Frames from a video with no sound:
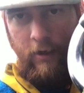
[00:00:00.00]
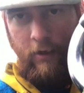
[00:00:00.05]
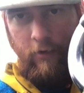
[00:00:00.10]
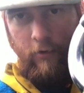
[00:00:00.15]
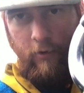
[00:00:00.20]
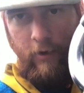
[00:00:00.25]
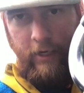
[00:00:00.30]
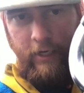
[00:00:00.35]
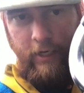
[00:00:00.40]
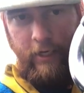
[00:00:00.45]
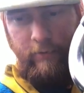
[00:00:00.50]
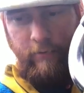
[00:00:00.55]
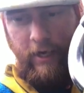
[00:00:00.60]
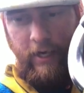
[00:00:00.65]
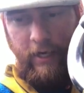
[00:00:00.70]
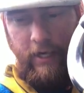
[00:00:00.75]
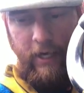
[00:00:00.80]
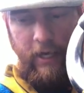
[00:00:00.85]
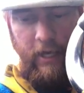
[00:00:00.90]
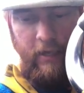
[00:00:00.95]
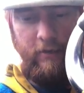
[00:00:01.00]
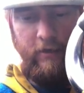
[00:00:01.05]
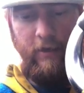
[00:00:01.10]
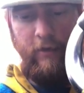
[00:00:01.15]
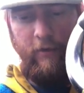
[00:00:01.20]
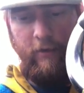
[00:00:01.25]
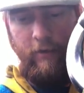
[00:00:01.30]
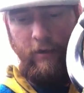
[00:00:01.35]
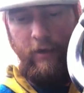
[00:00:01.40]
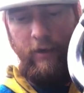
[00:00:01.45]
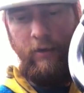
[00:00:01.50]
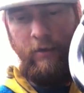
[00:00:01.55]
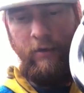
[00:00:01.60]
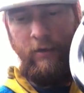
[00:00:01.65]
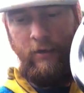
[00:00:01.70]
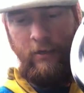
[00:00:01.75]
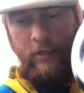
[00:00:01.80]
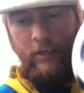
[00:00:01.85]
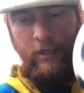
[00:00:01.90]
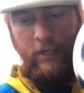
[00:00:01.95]
So I need my ATC.
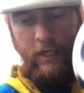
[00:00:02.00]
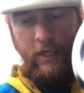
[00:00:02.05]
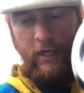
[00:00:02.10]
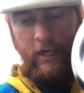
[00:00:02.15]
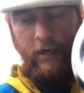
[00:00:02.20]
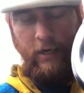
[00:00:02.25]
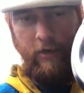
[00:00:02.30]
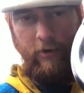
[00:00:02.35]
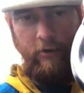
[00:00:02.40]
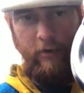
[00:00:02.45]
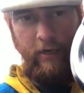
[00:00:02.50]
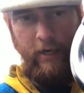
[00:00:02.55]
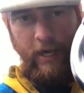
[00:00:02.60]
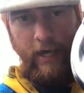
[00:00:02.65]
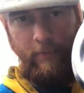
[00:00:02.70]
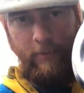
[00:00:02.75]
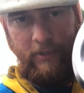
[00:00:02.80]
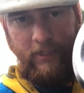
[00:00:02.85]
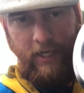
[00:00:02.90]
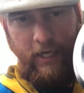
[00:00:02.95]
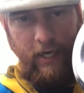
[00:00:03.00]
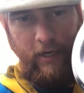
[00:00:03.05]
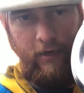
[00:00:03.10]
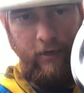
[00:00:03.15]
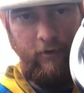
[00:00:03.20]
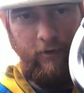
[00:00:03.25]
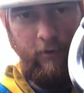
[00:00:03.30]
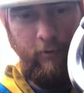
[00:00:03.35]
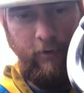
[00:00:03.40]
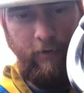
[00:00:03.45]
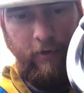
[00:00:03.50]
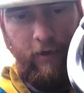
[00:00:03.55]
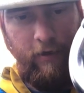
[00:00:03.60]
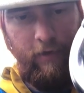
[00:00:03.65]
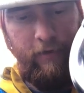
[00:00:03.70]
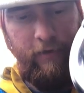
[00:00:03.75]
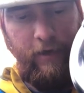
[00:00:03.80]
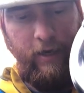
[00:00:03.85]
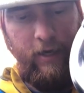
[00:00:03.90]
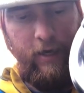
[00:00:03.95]
And a good habit to get into with
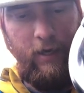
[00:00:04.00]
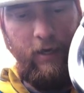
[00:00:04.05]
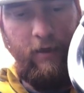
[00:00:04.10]
this thing